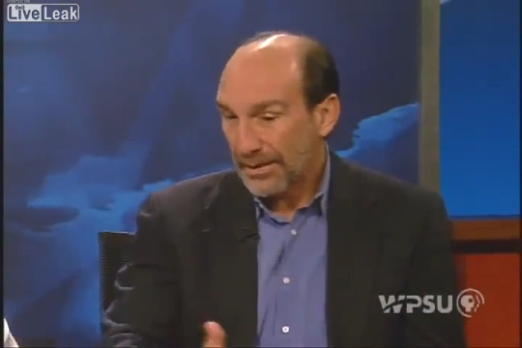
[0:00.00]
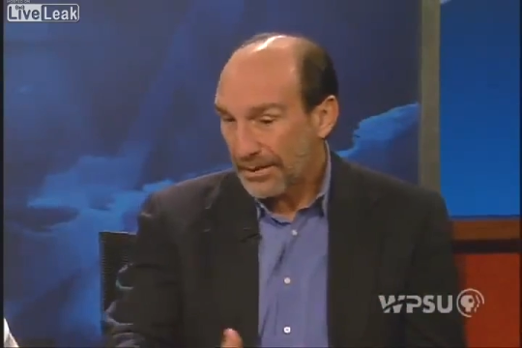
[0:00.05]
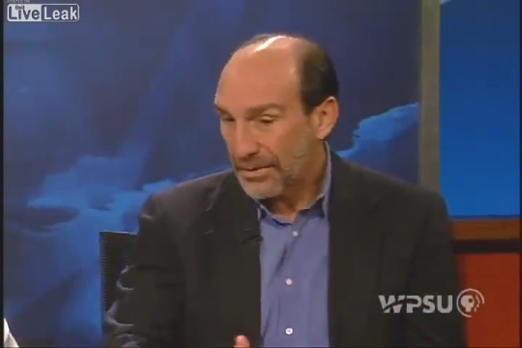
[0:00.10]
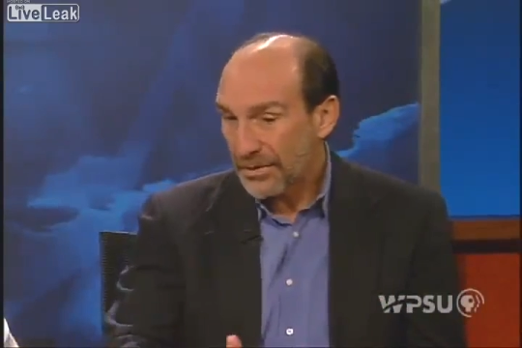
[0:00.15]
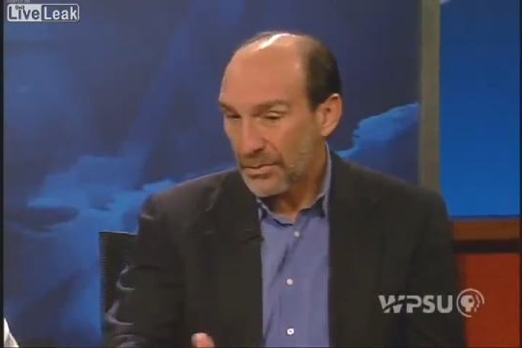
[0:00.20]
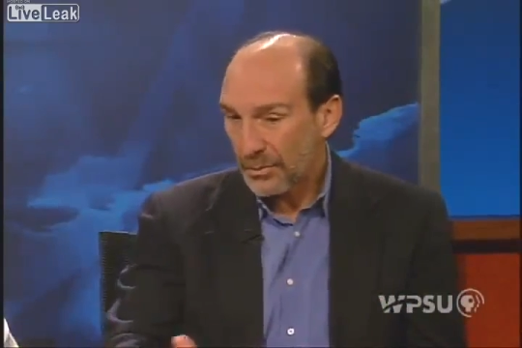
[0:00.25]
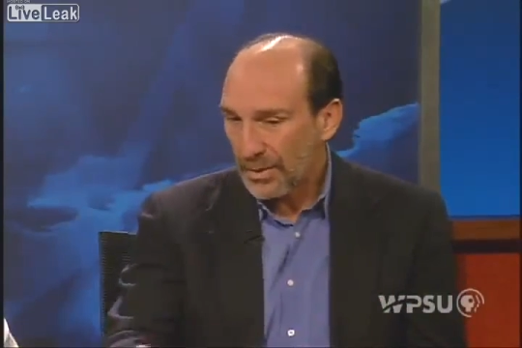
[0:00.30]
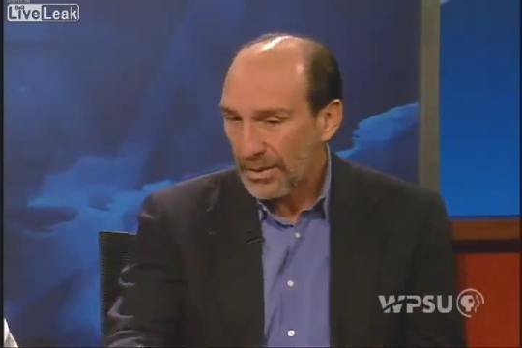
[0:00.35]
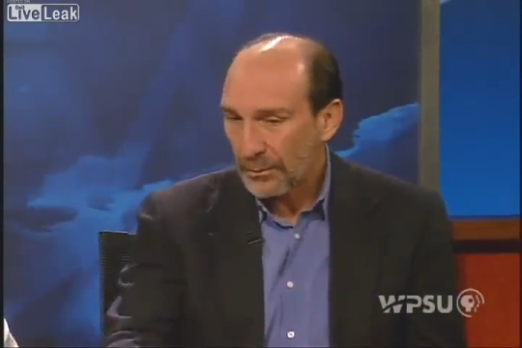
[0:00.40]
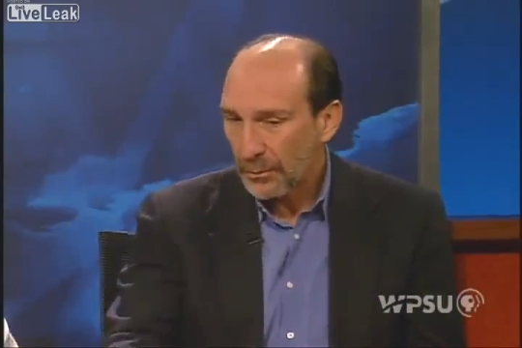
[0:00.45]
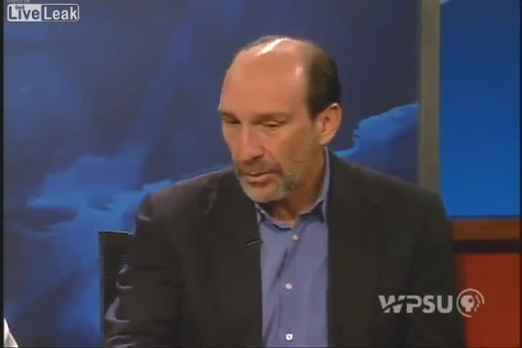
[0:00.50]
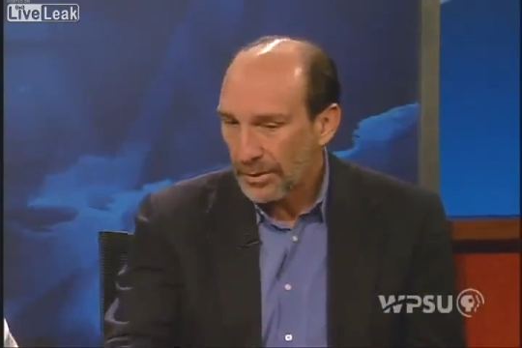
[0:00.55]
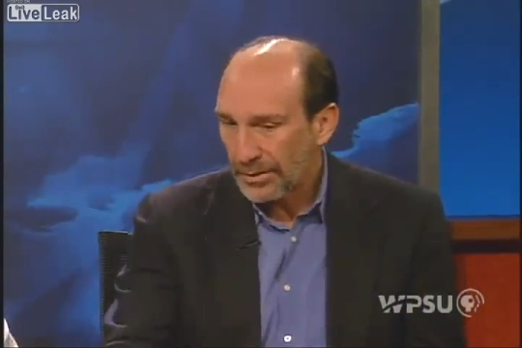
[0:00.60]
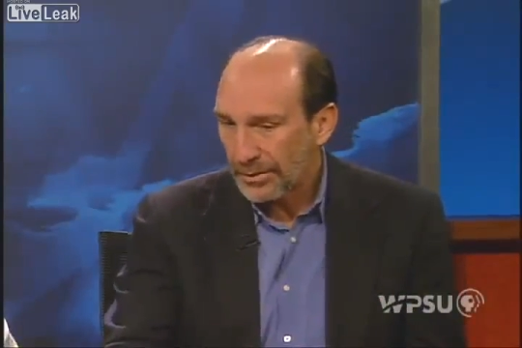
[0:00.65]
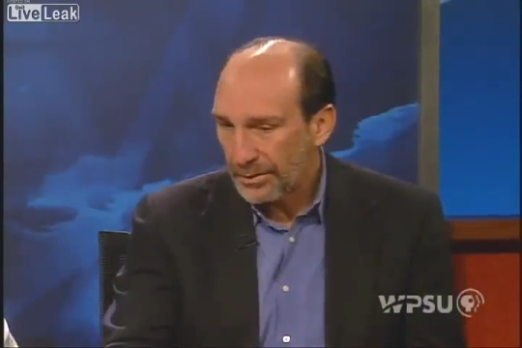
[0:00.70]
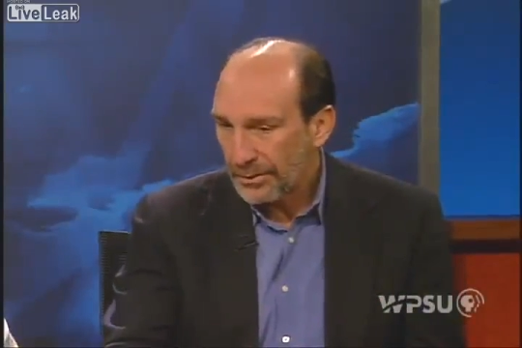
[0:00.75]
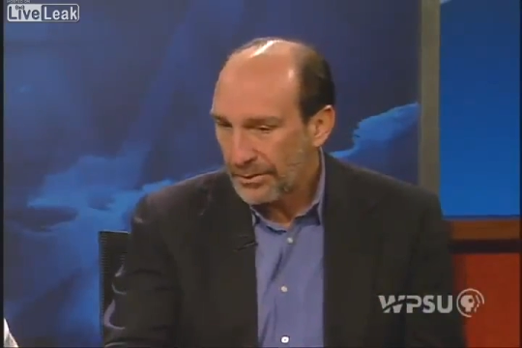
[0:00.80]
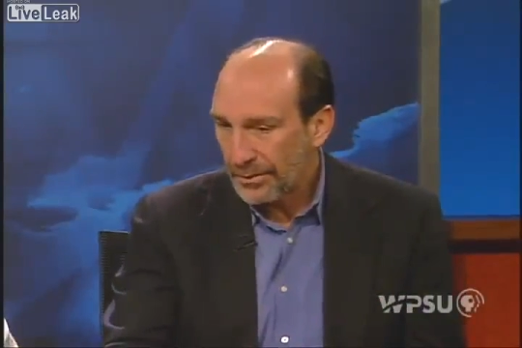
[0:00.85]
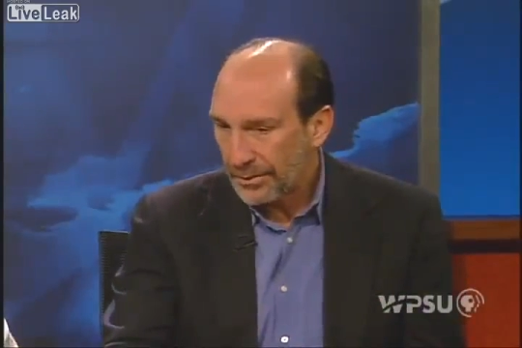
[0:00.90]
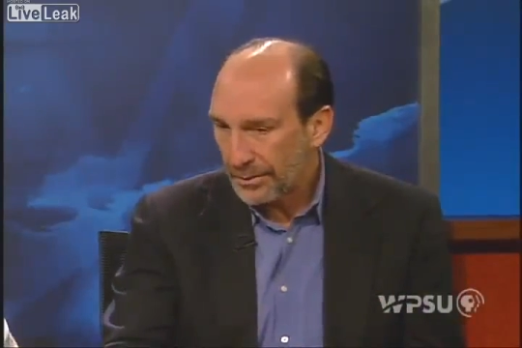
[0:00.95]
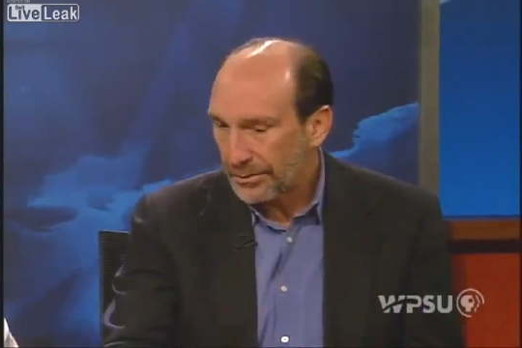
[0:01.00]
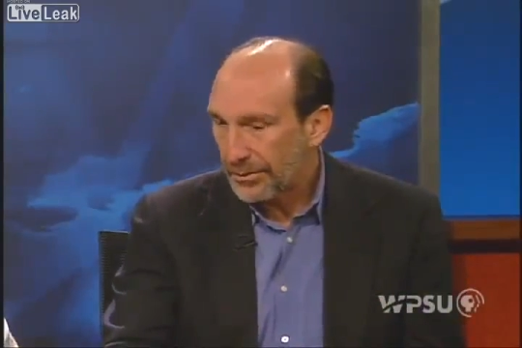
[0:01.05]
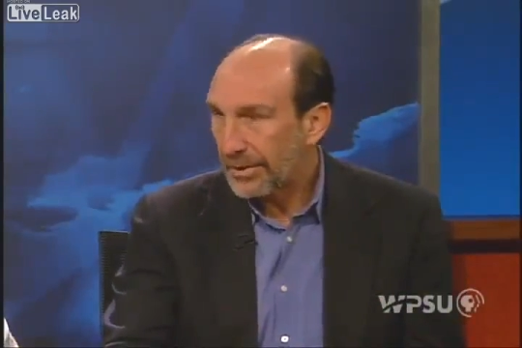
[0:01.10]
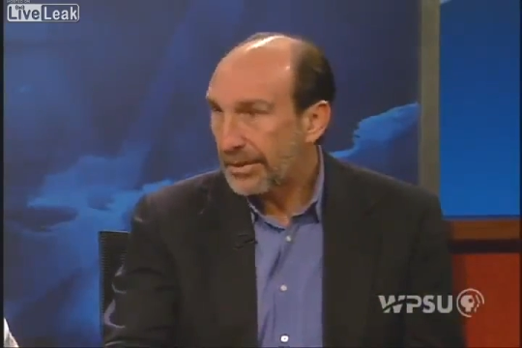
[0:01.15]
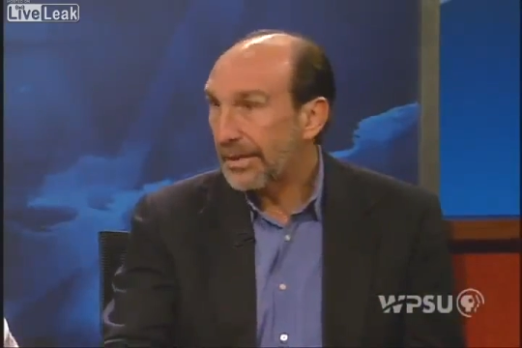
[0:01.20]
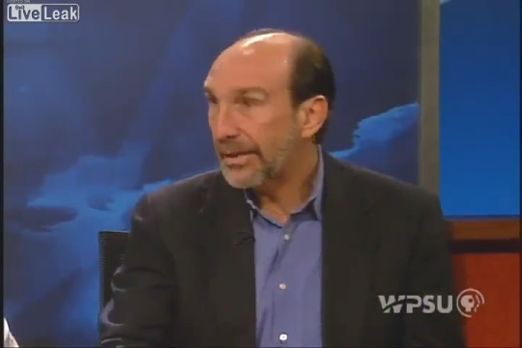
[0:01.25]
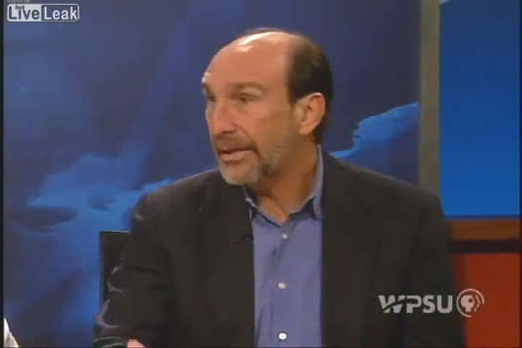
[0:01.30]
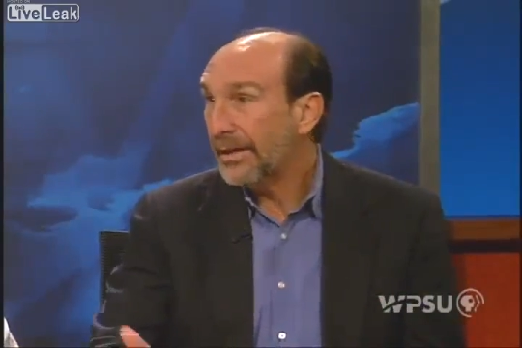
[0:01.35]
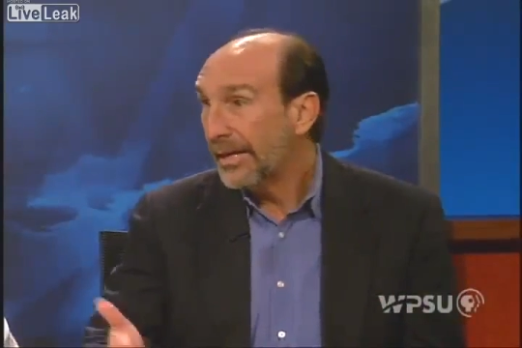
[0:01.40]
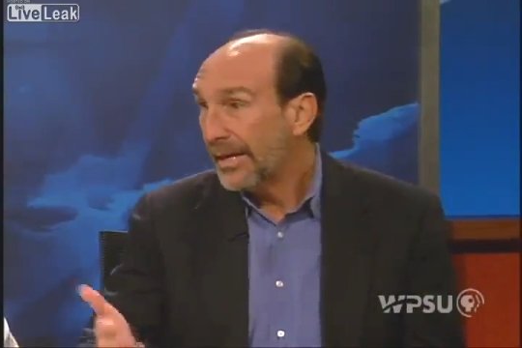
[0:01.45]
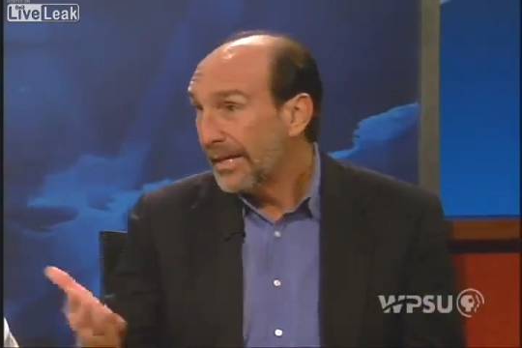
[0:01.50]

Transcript: this is what I'm going to do to you today,